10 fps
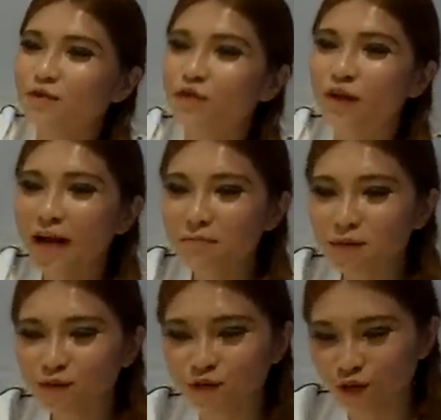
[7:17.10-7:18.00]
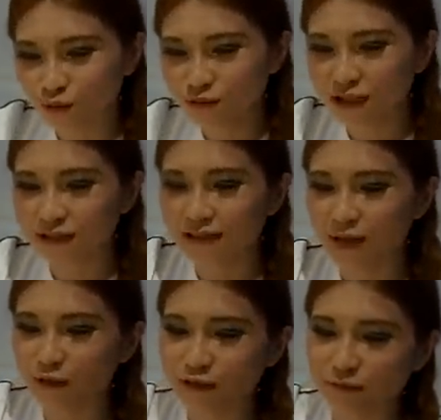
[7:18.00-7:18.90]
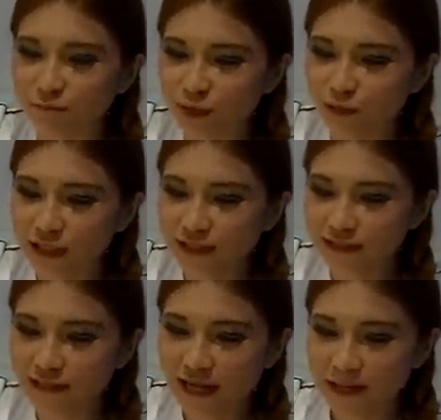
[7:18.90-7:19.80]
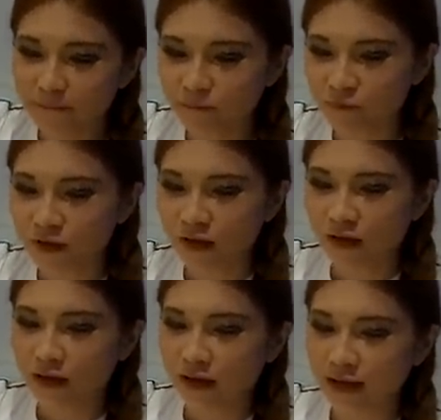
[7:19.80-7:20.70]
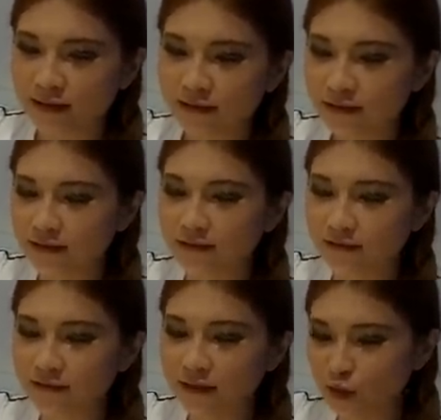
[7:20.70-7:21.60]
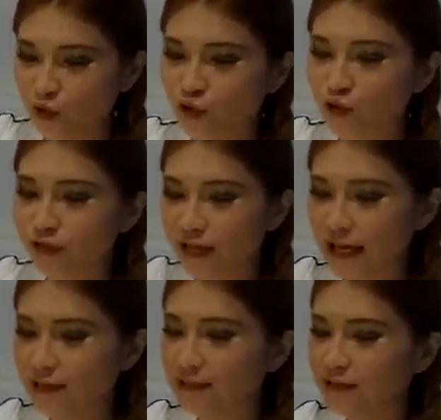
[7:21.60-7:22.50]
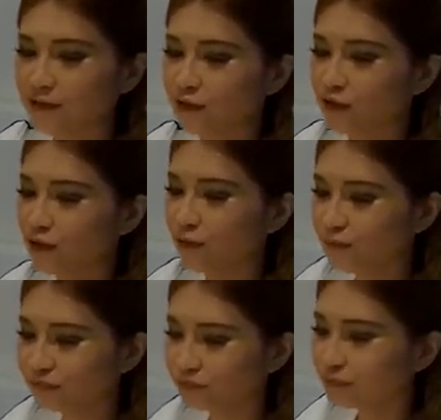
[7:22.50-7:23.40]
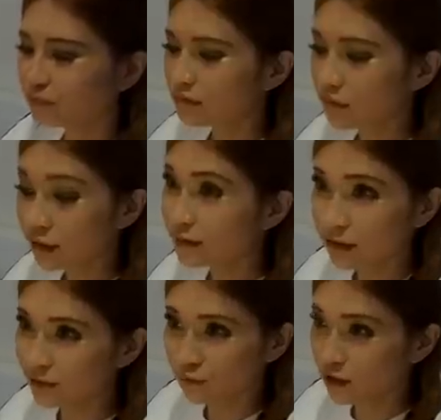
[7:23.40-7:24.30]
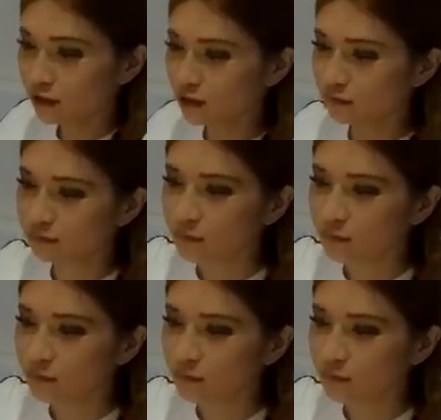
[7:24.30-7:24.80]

Fried milk dough. There is milk inside. And this is the dessert, the Cantonese dessert. It's very good.